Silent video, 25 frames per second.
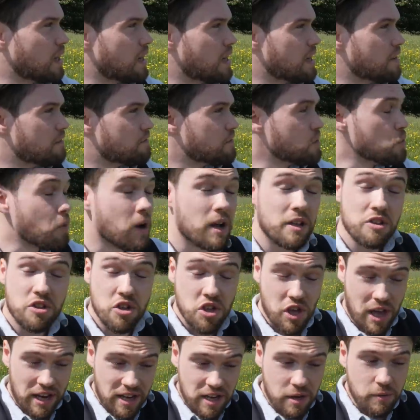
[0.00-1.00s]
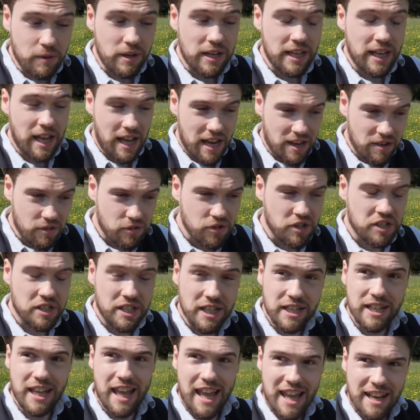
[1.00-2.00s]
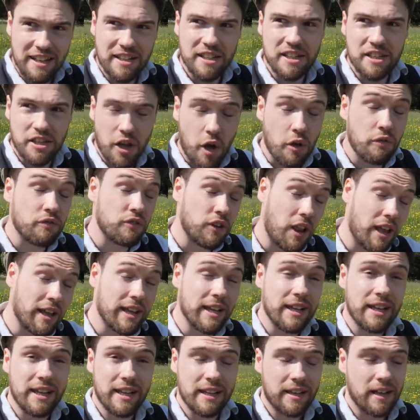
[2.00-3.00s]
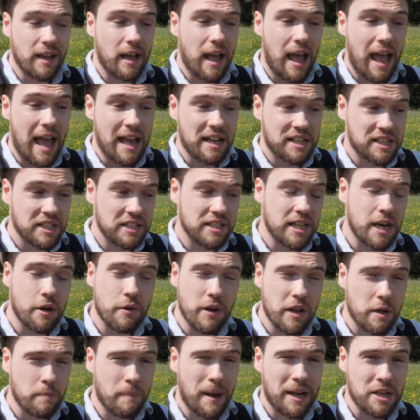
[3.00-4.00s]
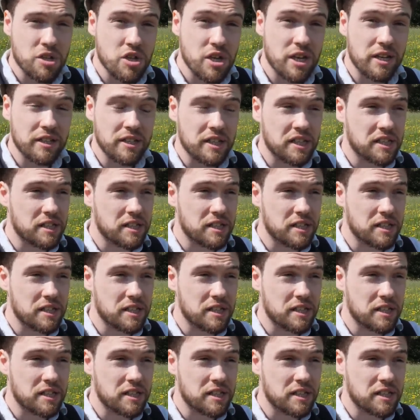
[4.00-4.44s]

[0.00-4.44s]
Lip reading: If you are genuinely interested in stuff like esoteric magic and